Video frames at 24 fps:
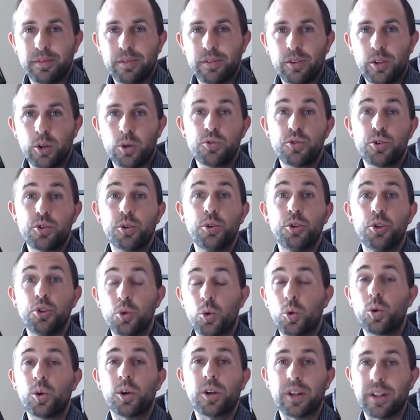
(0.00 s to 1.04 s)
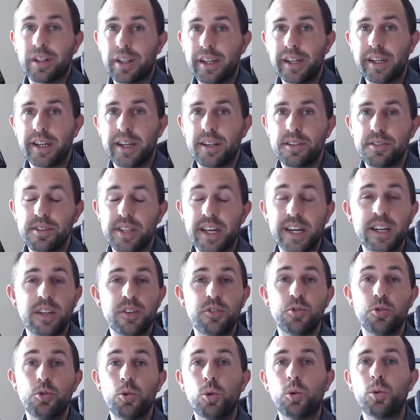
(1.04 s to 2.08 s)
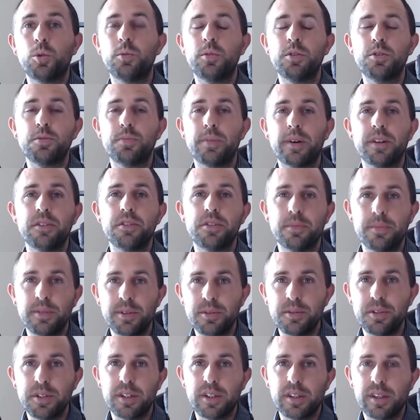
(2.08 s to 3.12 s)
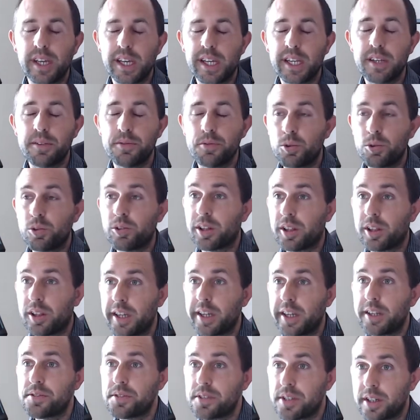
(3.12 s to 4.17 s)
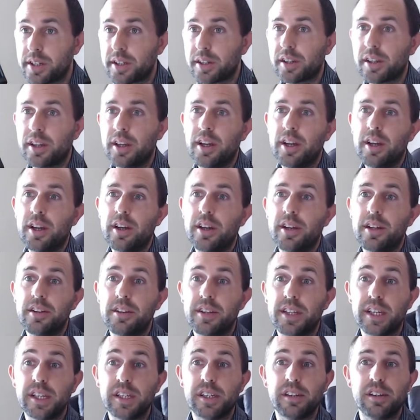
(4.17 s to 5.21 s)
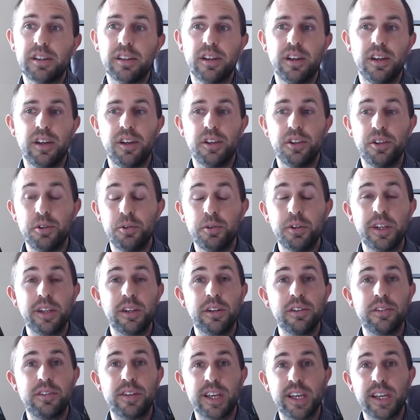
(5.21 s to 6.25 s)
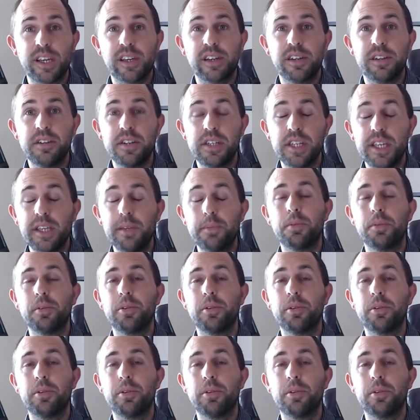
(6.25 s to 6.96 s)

Those are your clients. That is your responsibility. And if your clients suck, then you need to take a deep,